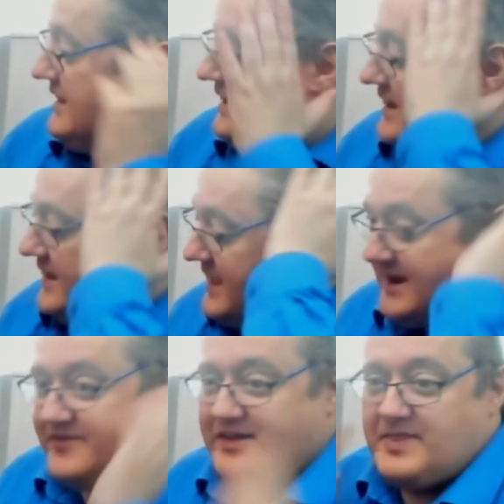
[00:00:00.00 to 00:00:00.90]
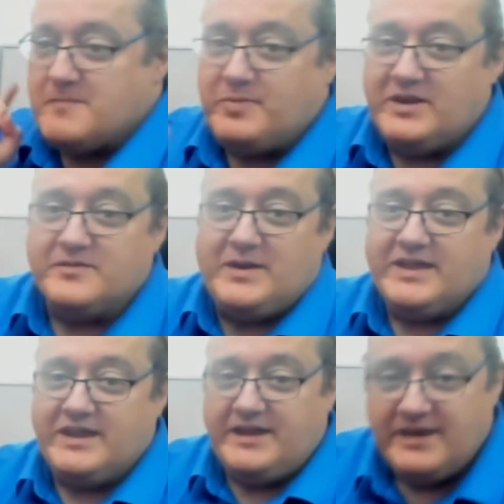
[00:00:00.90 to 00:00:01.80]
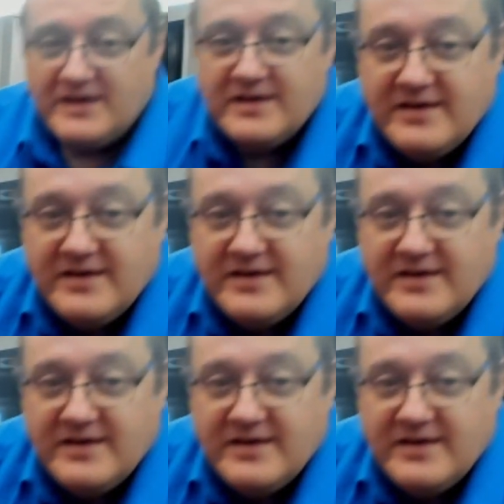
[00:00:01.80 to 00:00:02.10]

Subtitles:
Yeah, let's get that plugged back in.